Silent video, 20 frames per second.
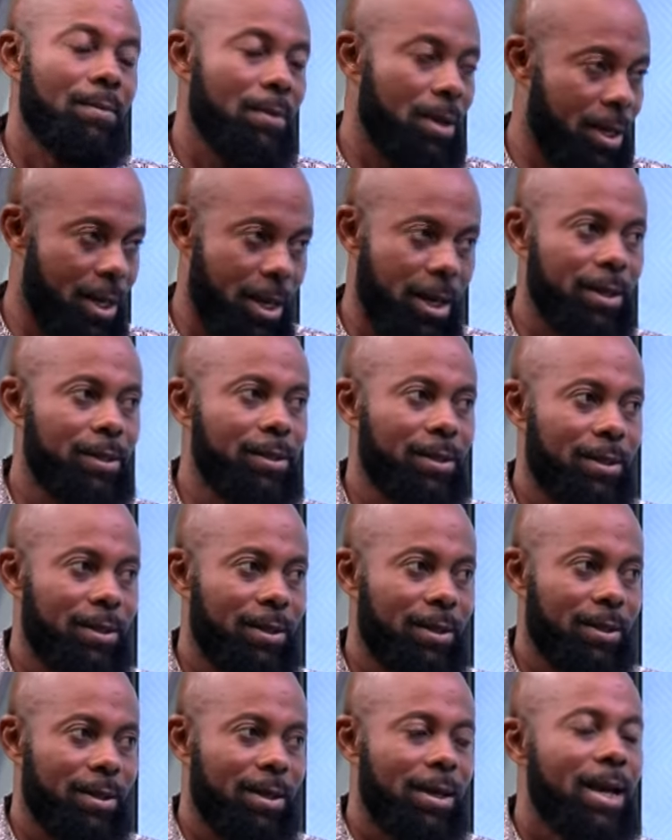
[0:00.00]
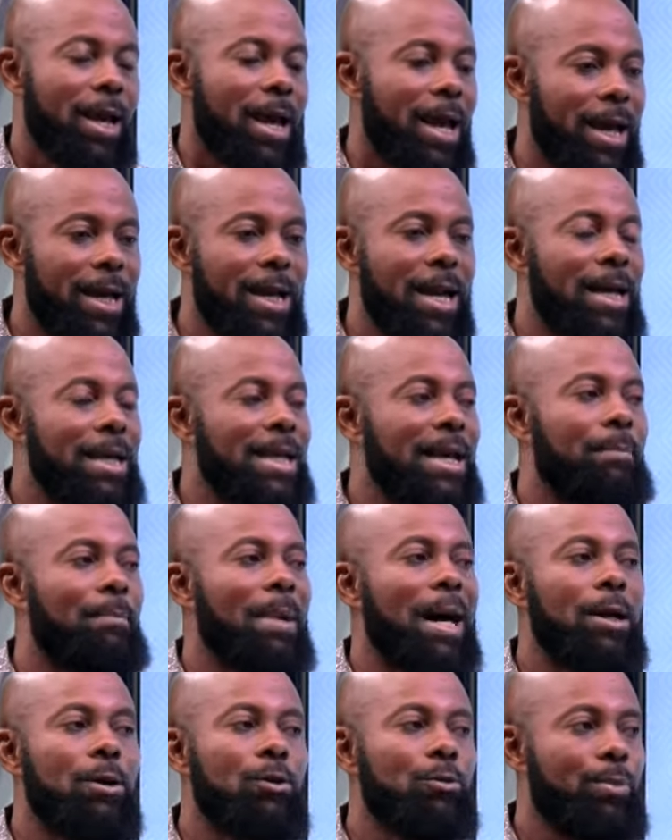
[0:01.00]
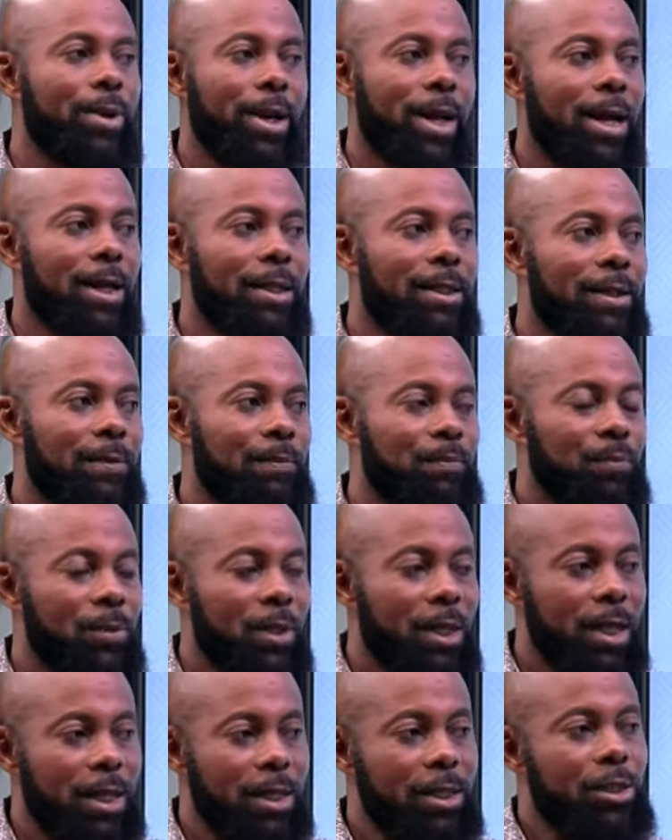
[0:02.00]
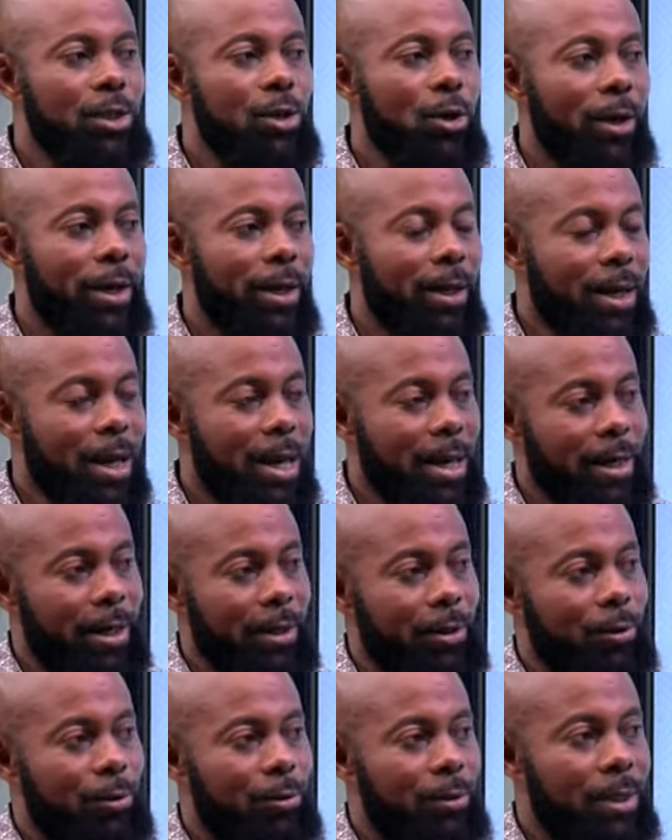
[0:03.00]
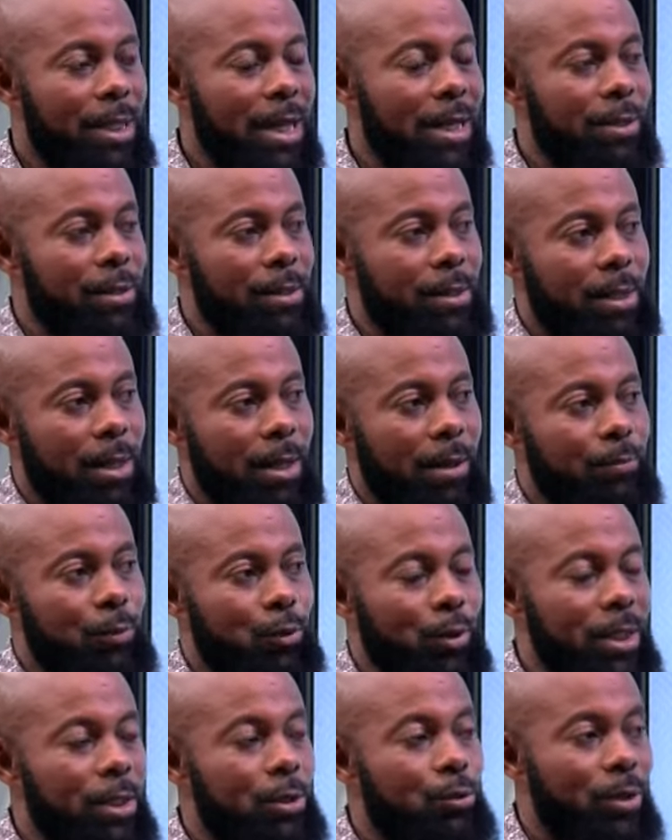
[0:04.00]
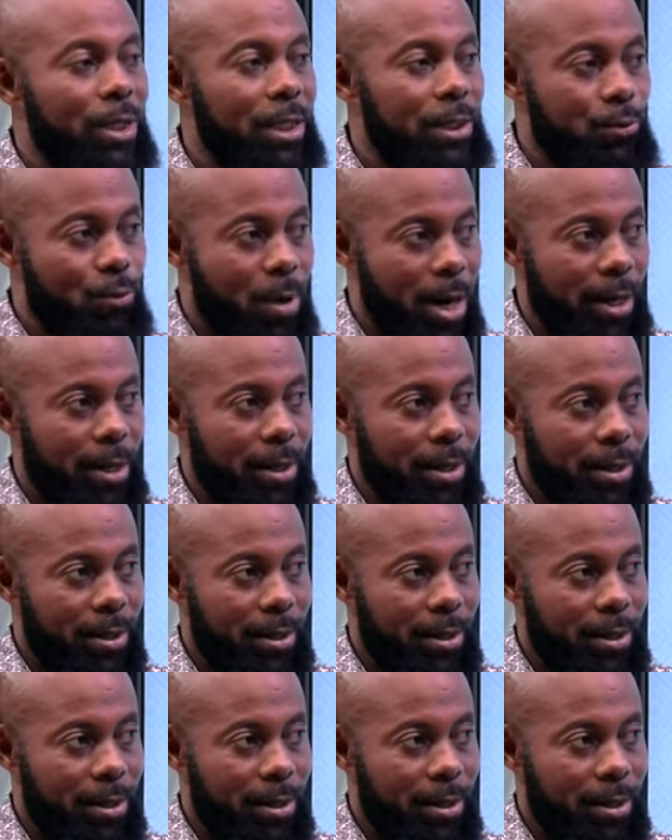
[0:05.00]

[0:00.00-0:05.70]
Yes. And now you buy lubricant, engine oil cane no. That is 2021.